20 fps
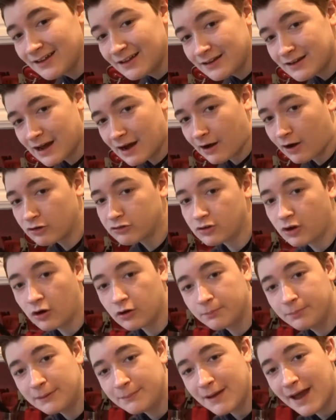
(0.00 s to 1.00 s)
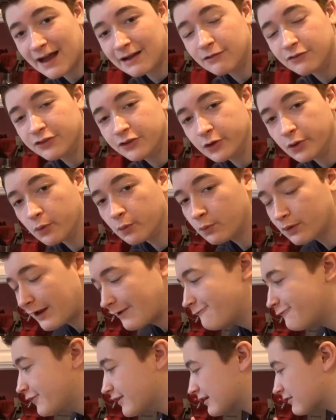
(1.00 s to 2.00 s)
Now, I'll be back with you when I
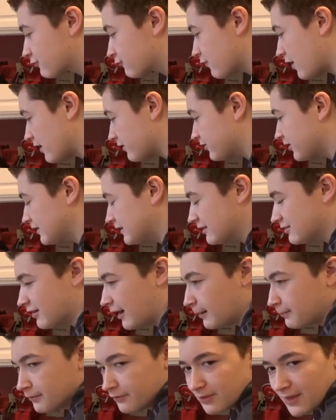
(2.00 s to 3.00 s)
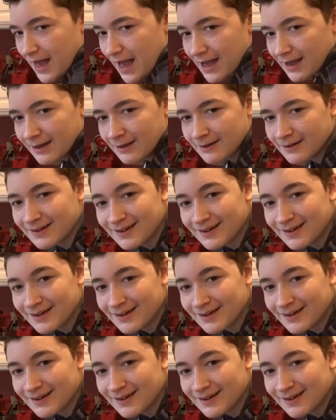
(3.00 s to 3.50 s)
finish frosting the top of that.